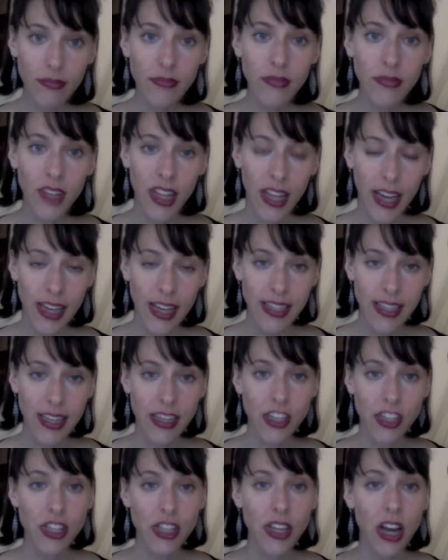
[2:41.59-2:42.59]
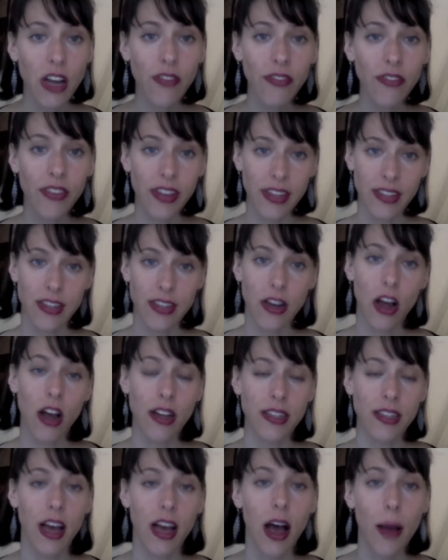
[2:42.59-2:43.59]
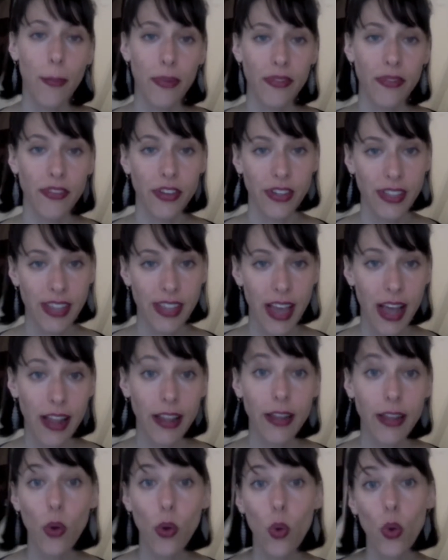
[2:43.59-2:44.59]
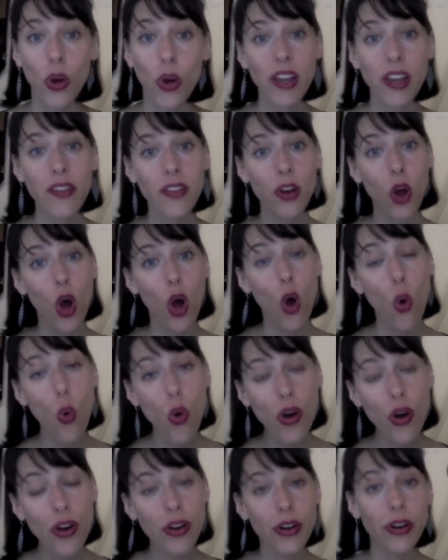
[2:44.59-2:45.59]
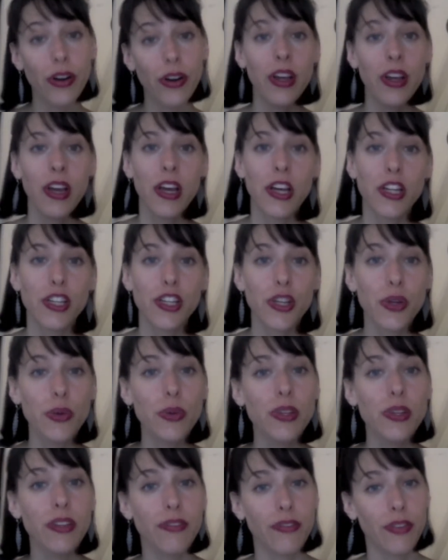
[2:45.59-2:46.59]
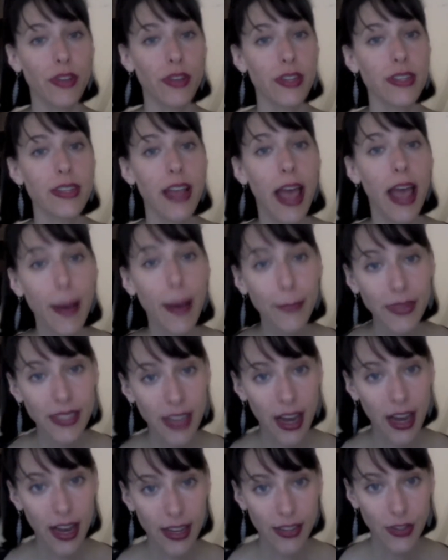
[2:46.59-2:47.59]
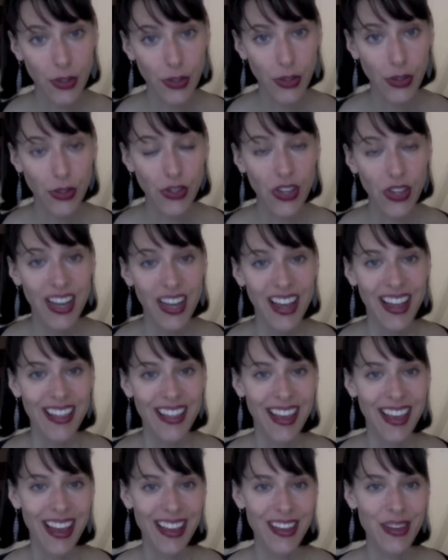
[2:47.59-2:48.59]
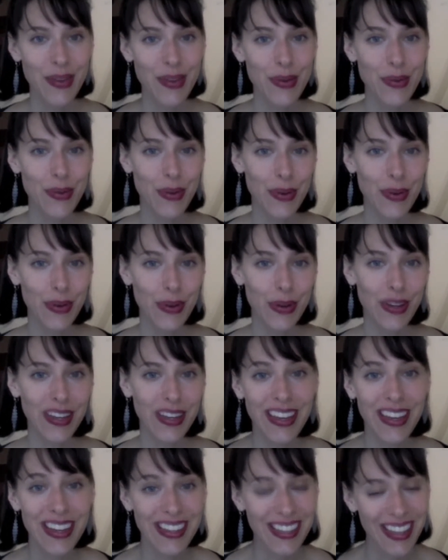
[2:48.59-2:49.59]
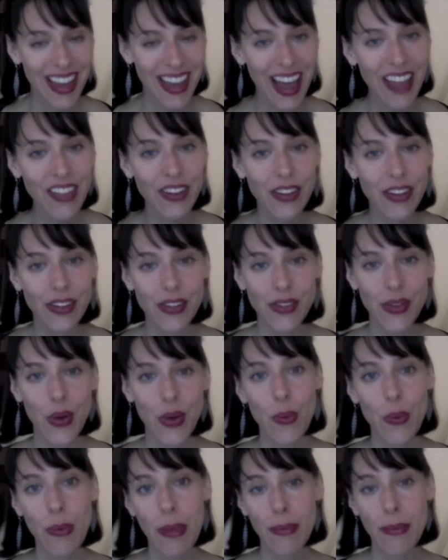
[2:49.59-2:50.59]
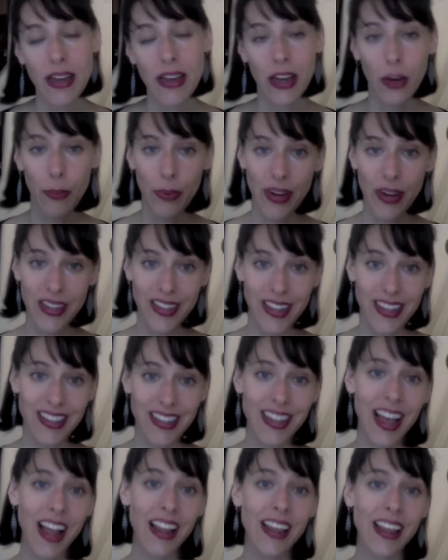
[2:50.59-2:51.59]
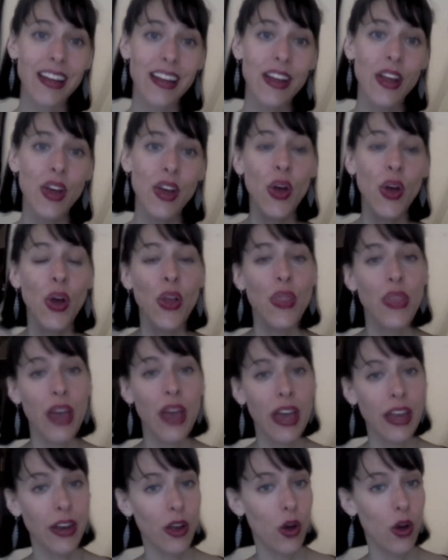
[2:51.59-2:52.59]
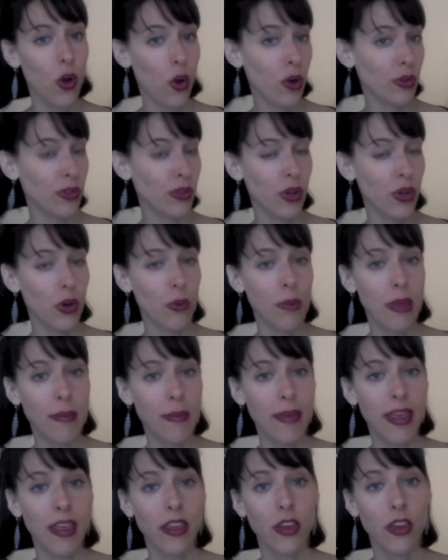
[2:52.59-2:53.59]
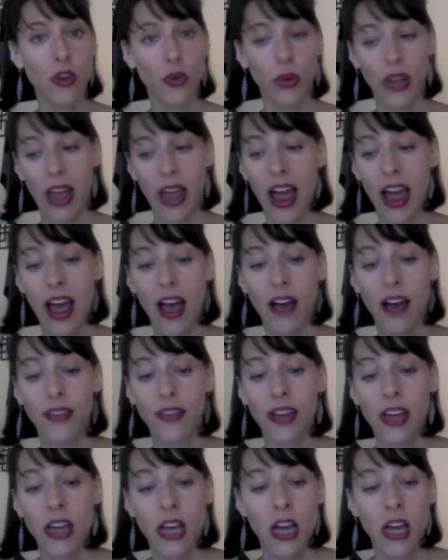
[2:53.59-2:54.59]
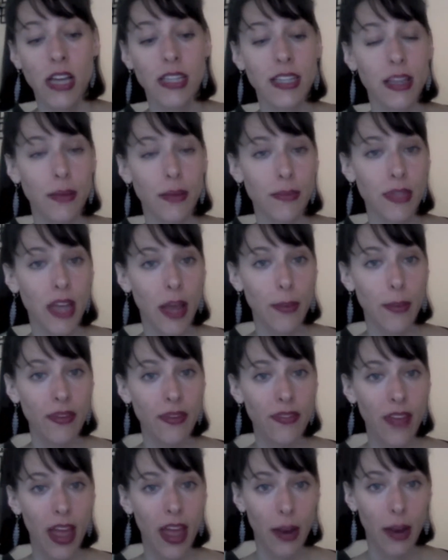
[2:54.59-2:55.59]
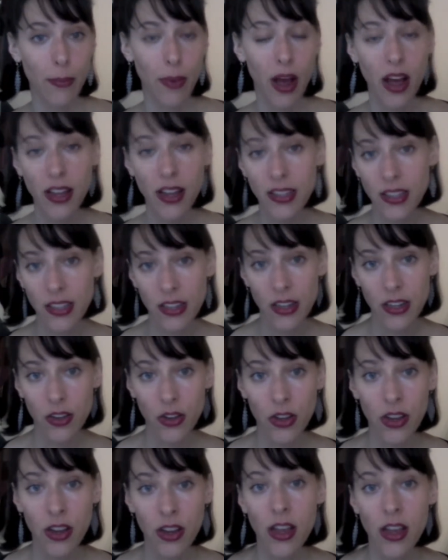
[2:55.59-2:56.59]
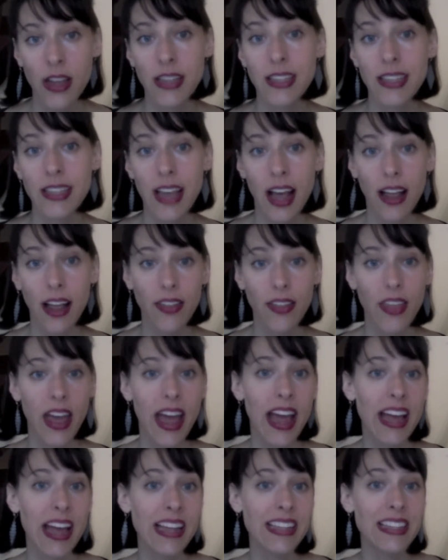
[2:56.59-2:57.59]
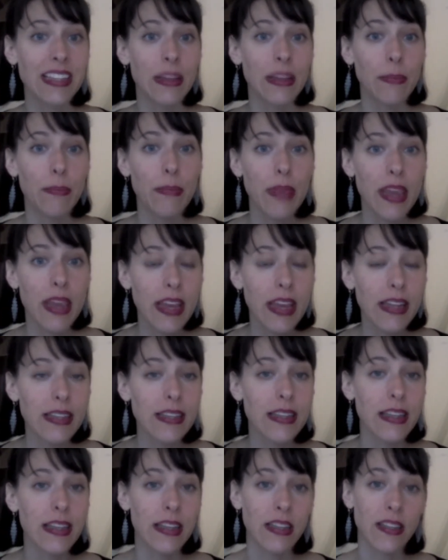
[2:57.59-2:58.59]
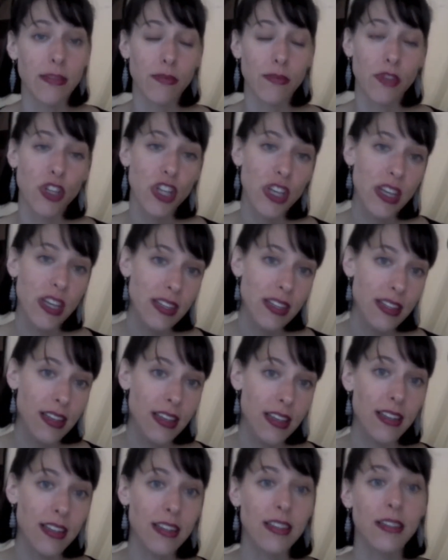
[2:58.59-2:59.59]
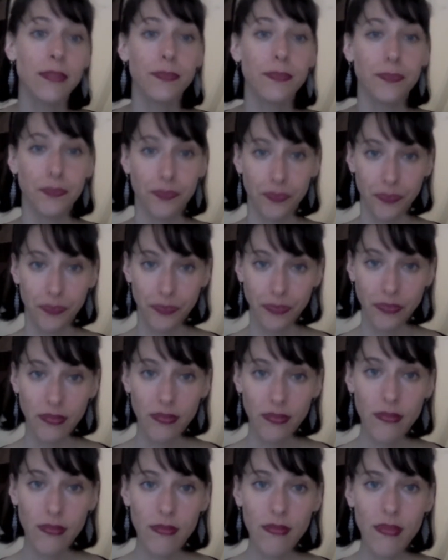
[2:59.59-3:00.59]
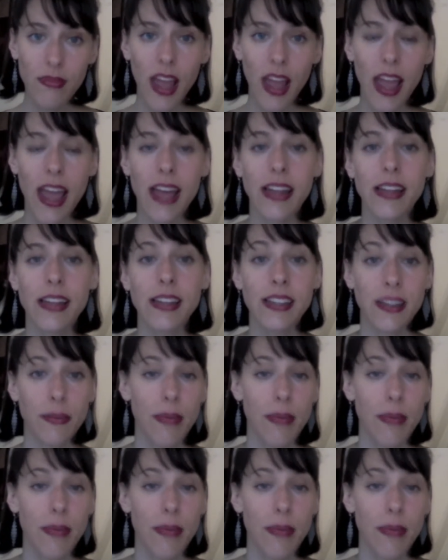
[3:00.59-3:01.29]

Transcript: like I said, shellfish on top of your salad, or even order two different appetizers that you could eat together. So maybe a caprese salad, then also maybe you will have some type of antipasto salad that has some meats and some cheeses and some